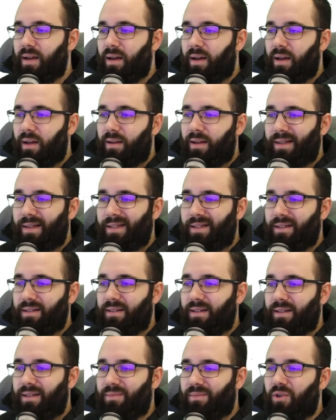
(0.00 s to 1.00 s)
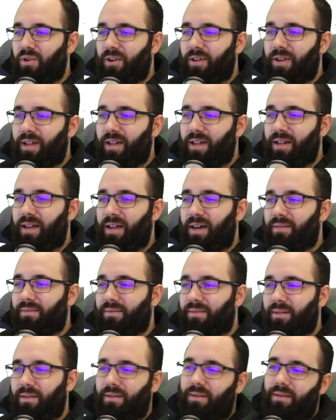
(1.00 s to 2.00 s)
that's uh, that's more than enough,
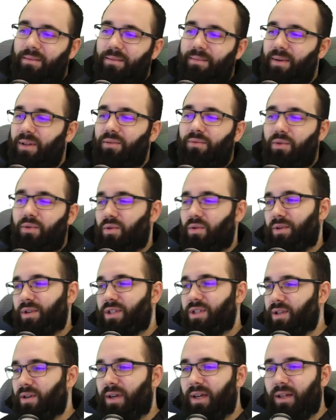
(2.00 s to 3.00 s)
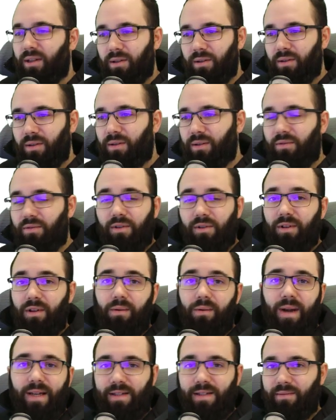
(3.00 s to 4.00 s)
or, but of course you can do it for the
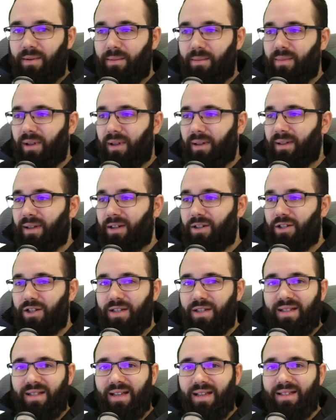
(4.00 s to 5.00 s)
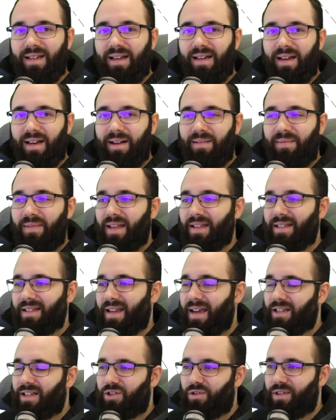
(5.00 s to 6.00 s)
rest of the building just as a as an
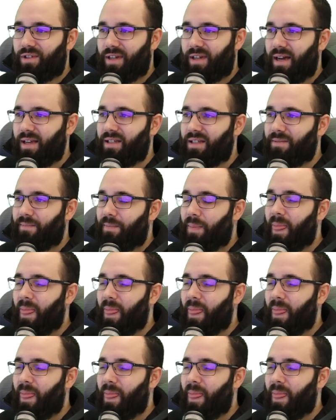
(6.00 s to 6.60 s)
exercise.